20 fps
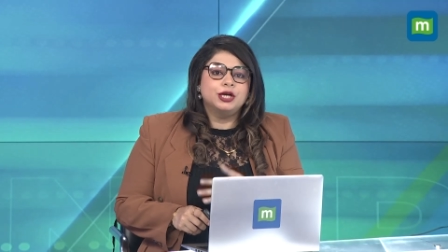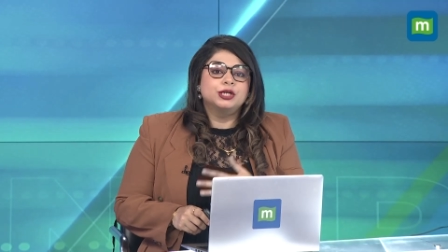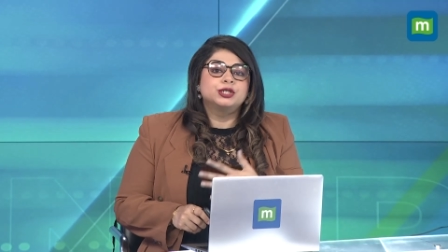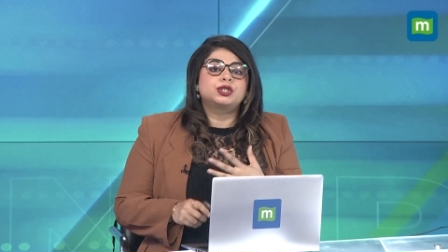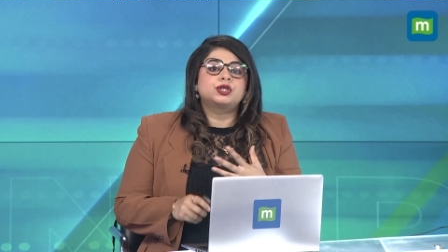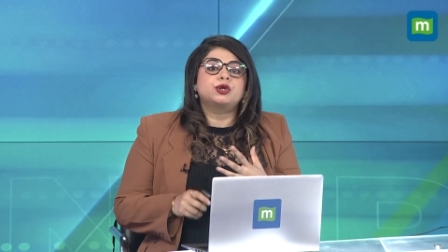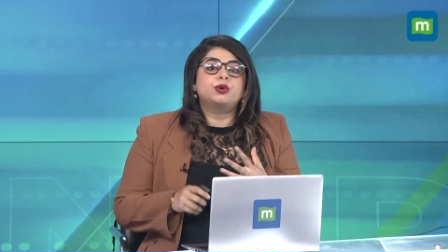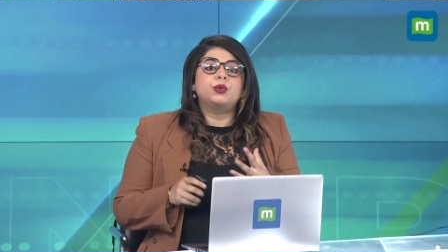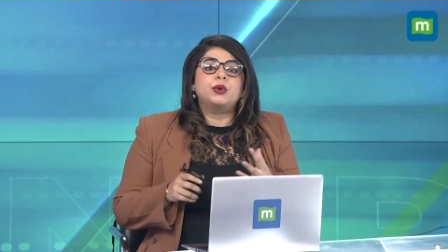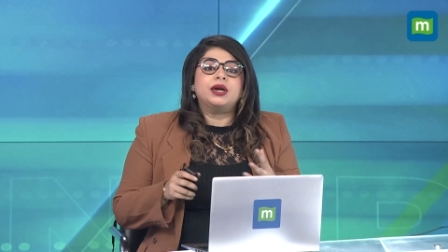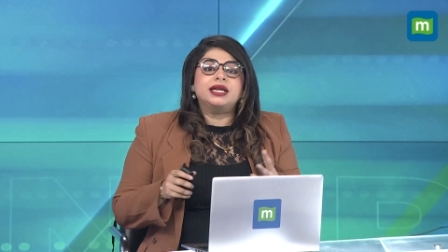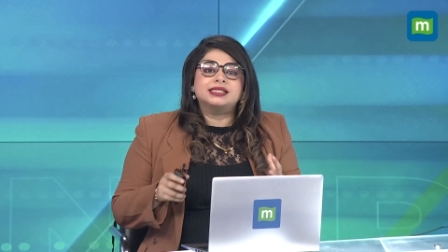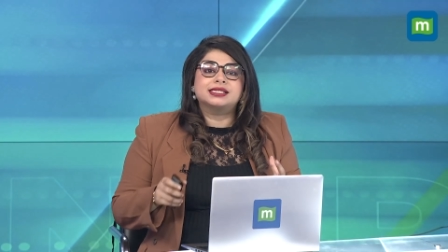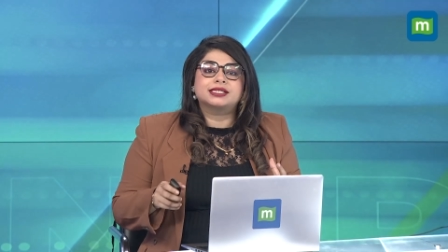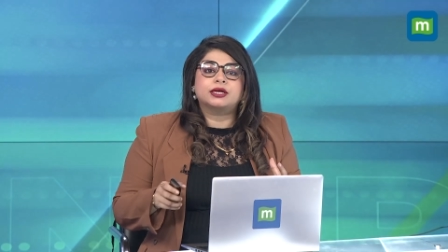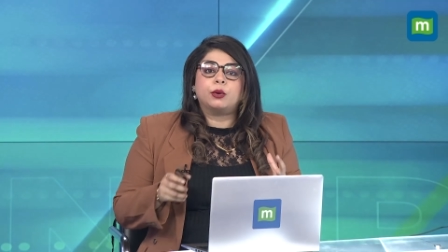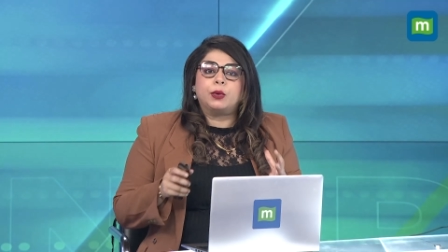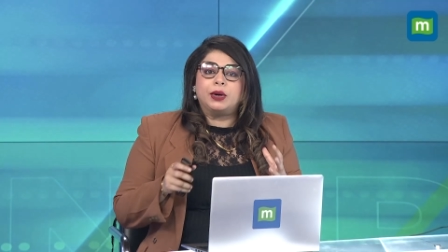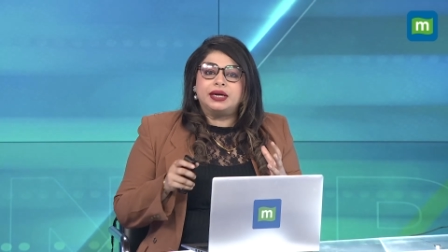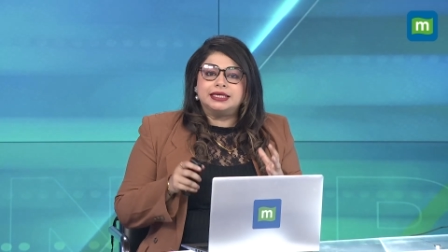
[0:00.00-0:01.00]
So
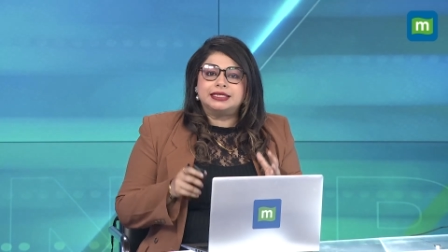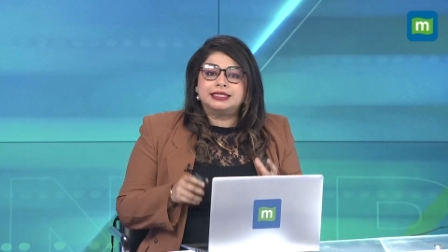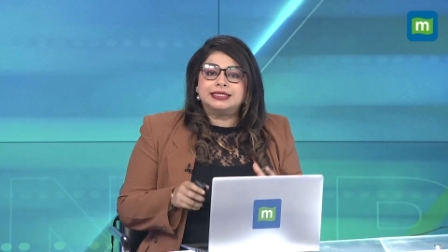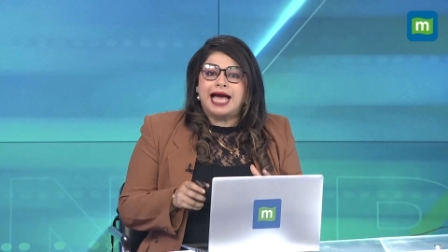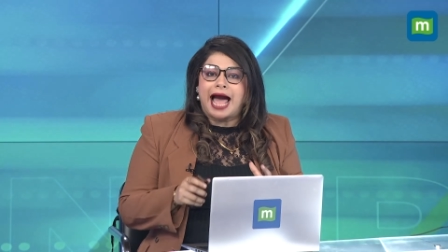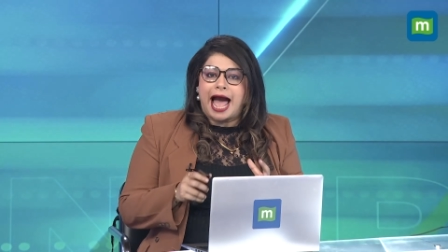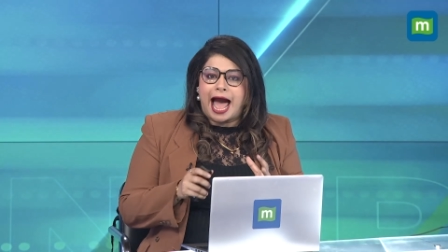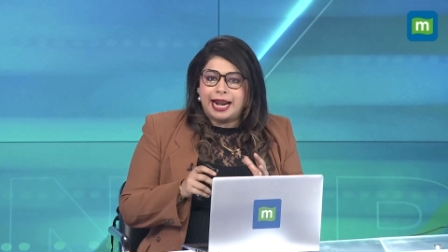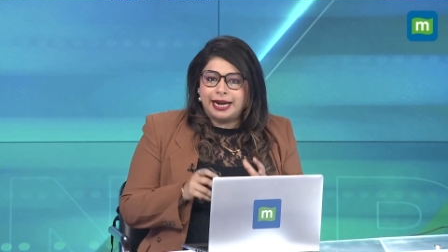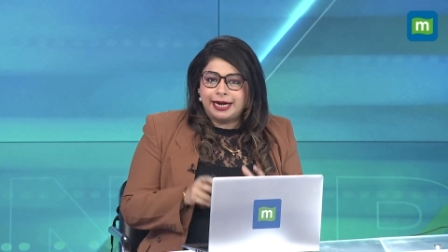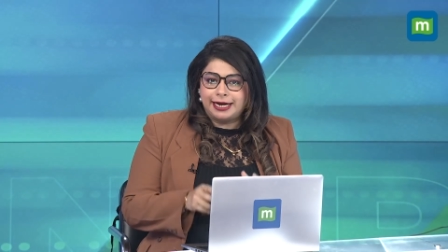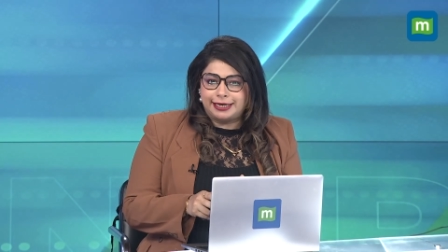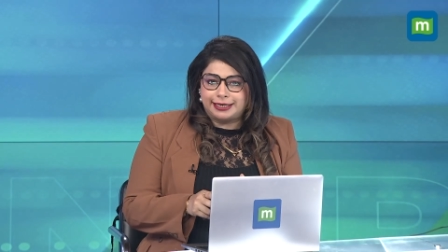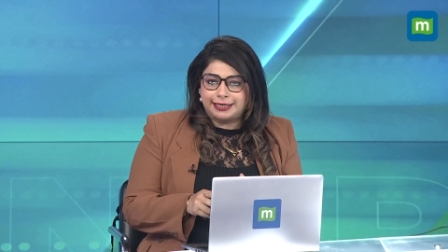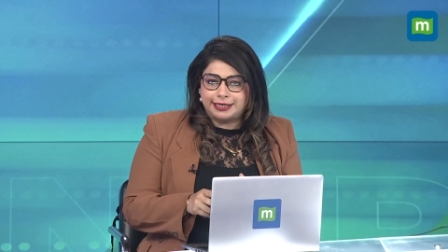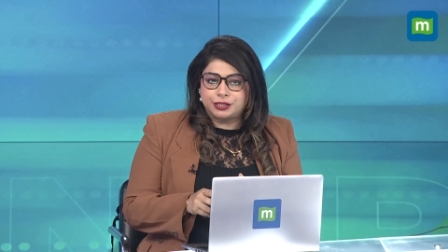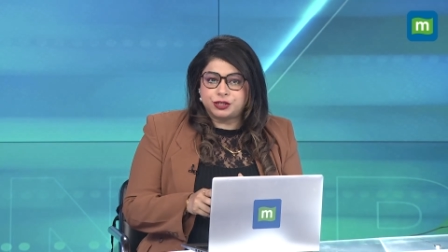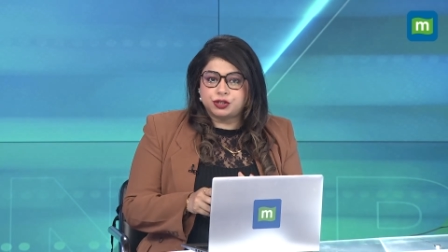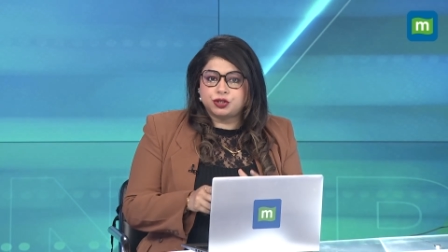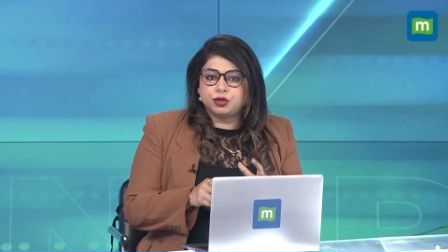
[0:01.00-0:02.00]
risk return
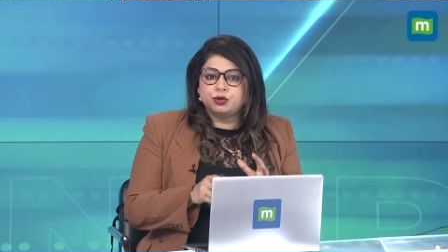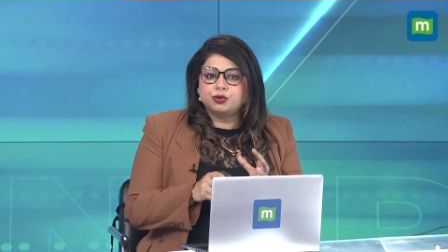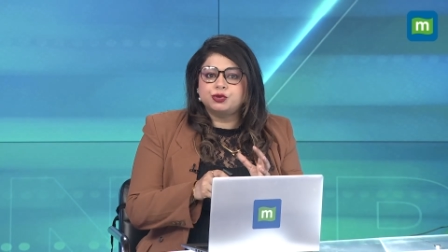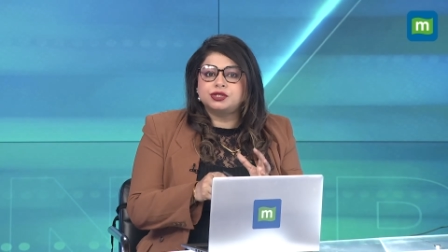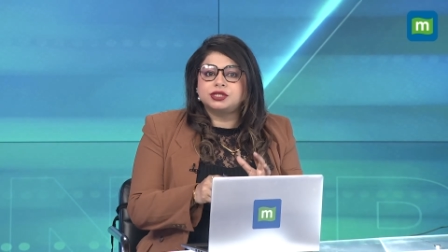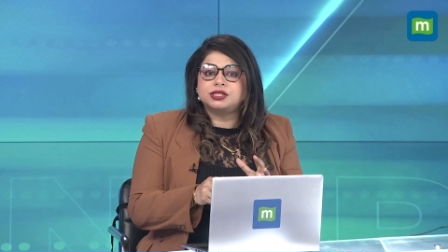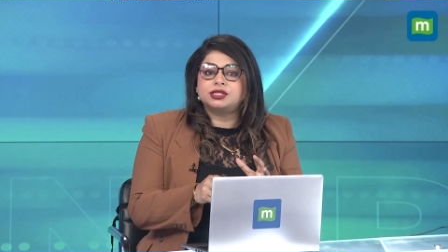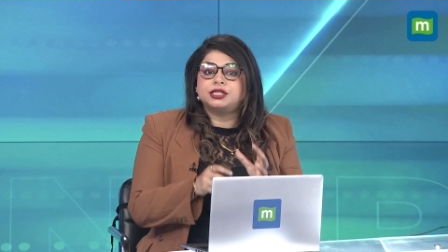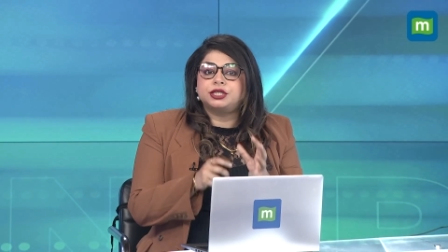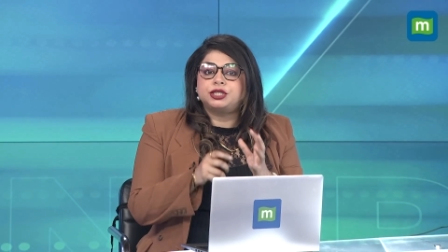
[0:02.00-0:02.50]
analytics uses